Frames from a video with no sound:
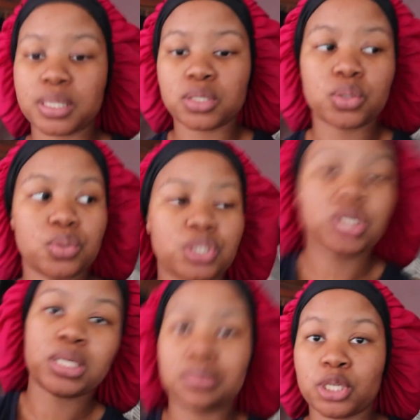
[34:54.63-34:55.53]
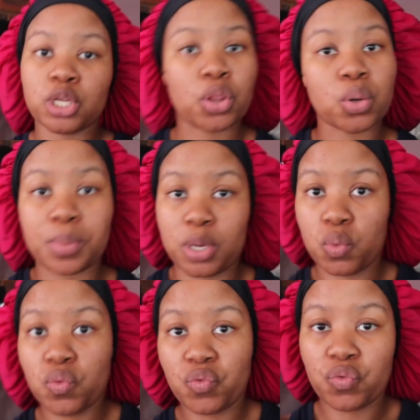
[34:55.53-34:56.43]
this load shedding is about to throw me
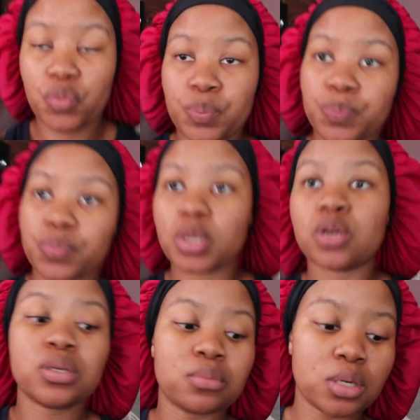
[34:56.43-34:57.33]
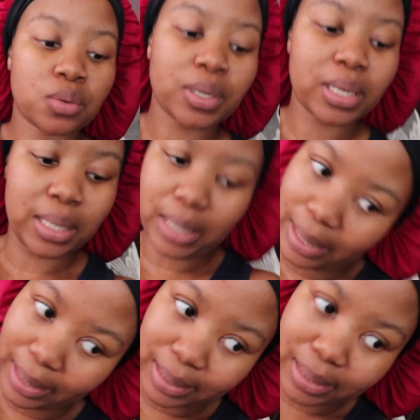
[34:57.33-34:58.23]
off. So I'm gonna quickly eat.